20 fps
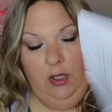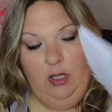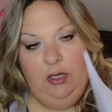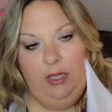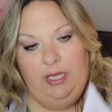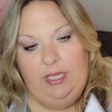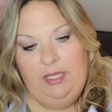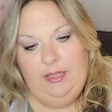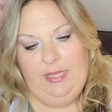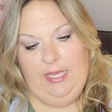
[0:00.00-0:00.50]

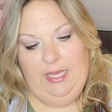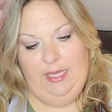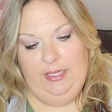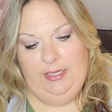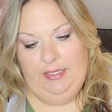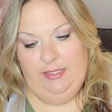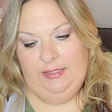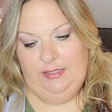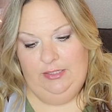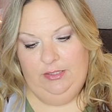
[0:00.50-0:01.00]
like that
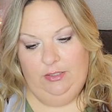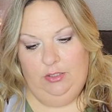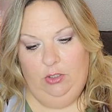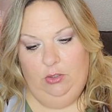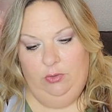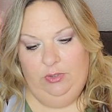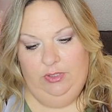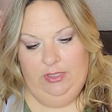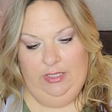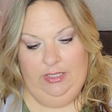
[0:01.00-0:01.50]
and it says
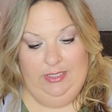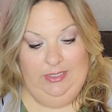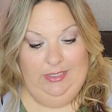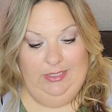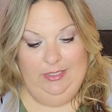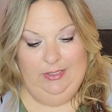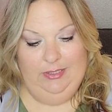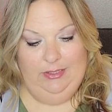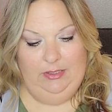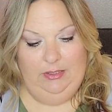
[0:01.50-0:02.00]
notes and
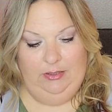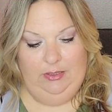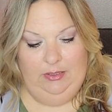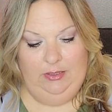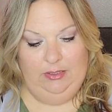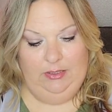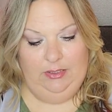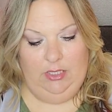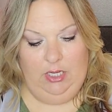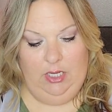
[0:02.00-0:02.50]
ideas still at
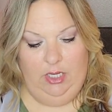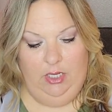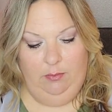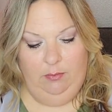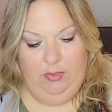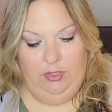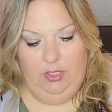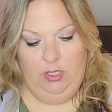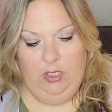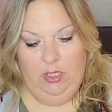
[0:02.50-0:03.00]
the
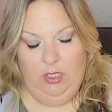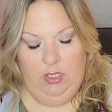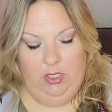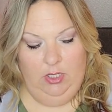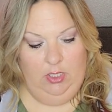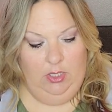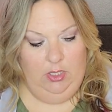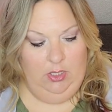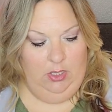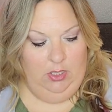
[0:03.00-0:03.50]
top.
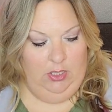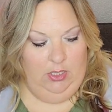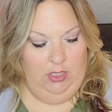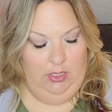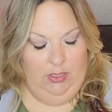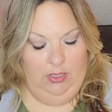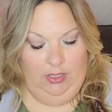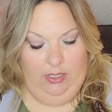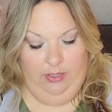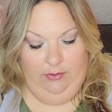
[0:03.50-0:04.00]

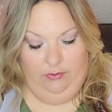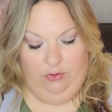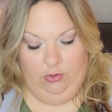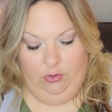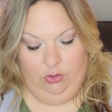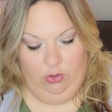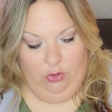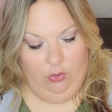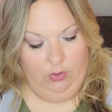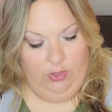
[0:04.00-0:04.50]
And then after
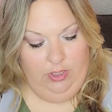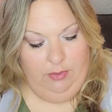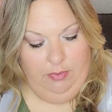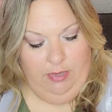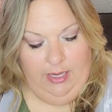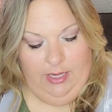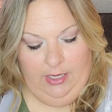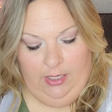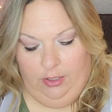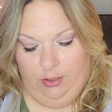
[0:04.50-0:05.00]
the grid
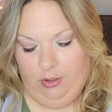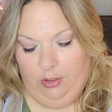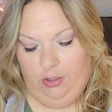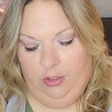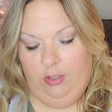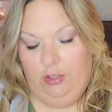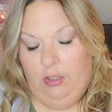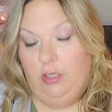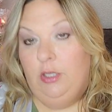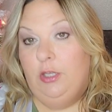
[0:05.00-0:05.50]

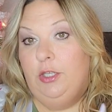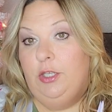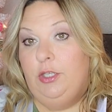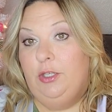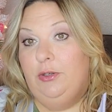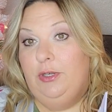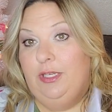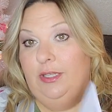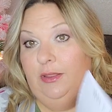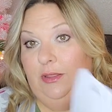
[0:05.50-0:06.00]
pattern,
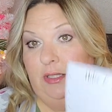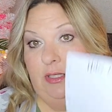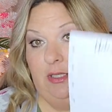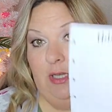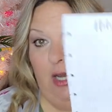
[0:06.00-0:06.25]
you get the